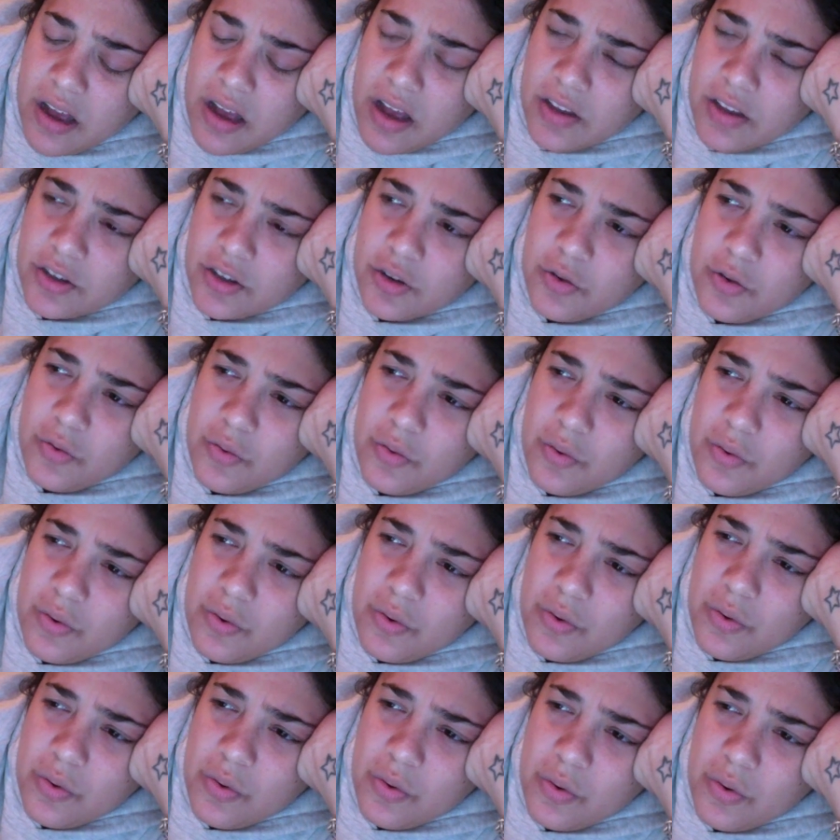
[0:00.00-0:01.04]
So
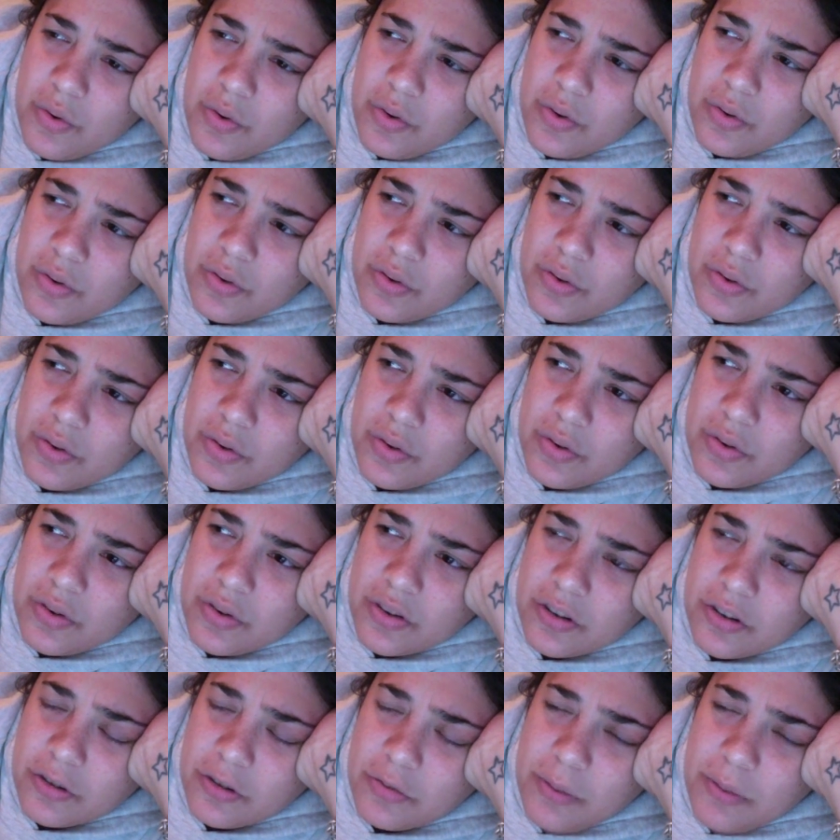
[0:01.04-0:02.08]

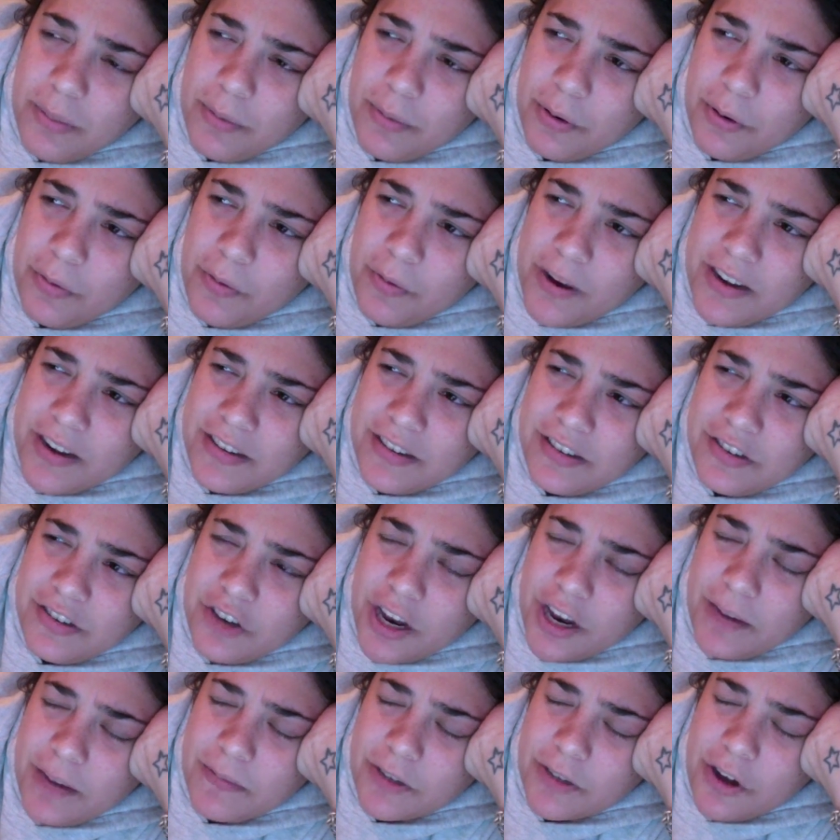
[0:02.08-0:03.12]
remember when
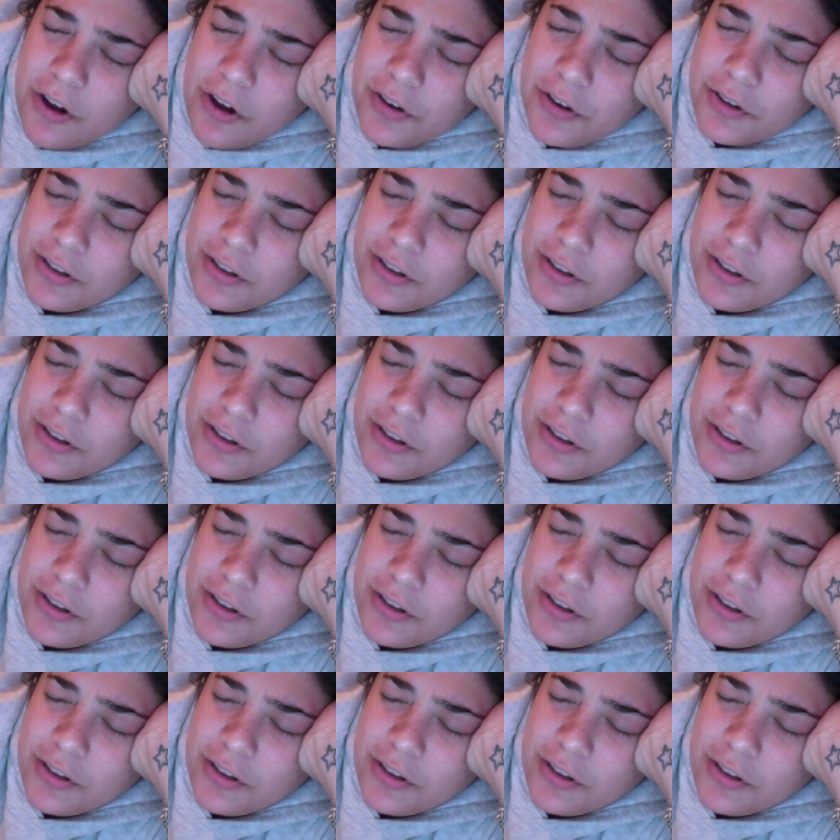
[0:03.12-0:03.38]
James called